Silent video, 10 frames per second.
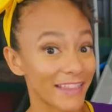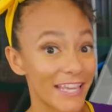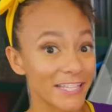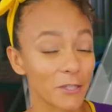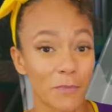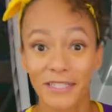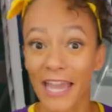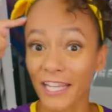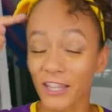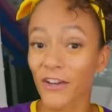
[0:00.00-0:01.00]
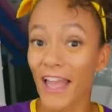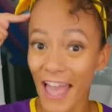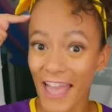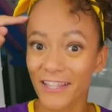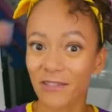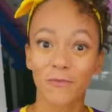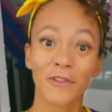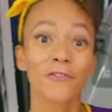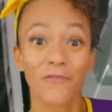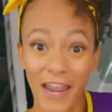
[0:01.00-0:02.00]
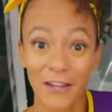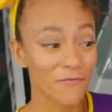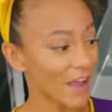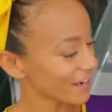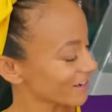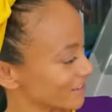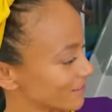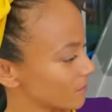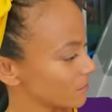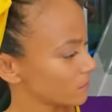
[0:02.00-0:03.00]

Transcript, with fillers: this to protect their heads when they're fighting fires.